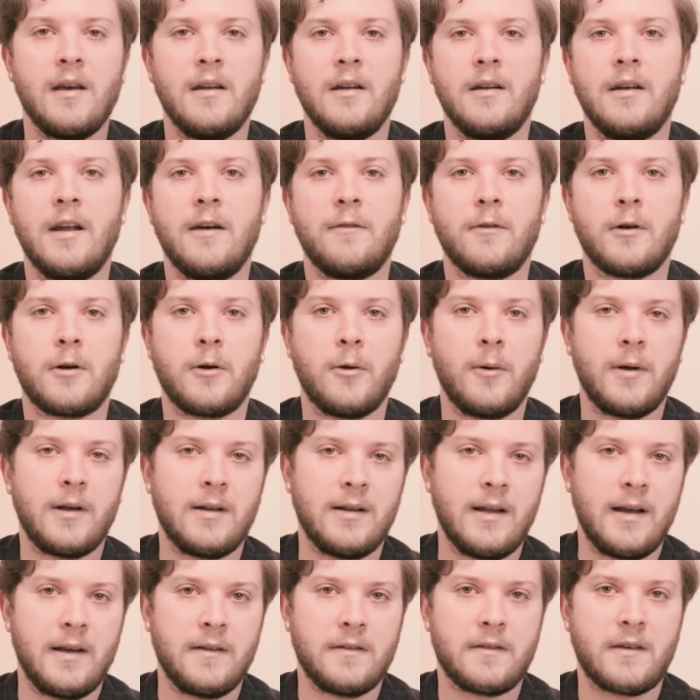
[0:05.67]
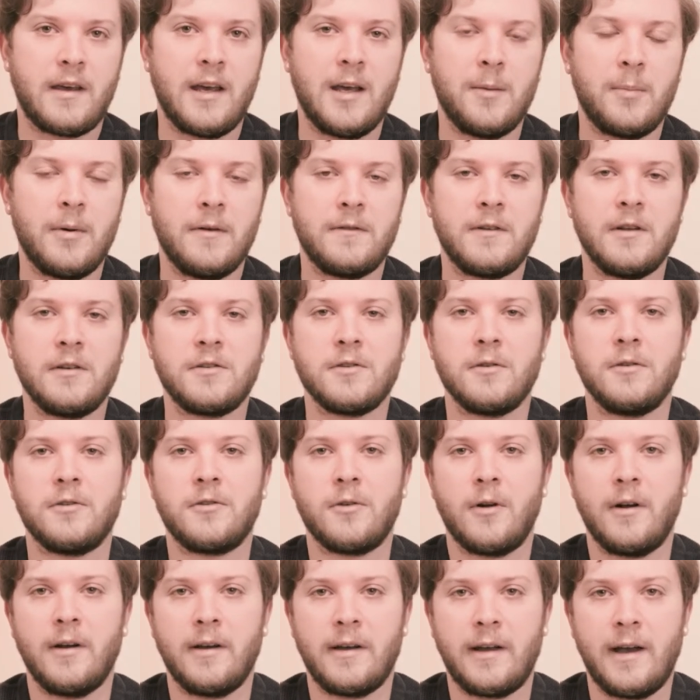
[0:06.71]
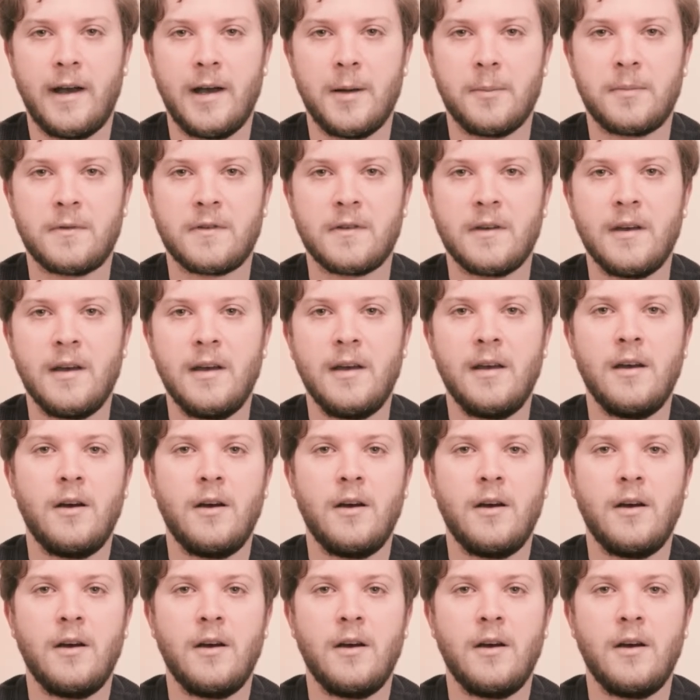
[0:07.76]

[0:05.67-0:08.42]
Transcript: In an ever-growing landscape of digital drawing apps,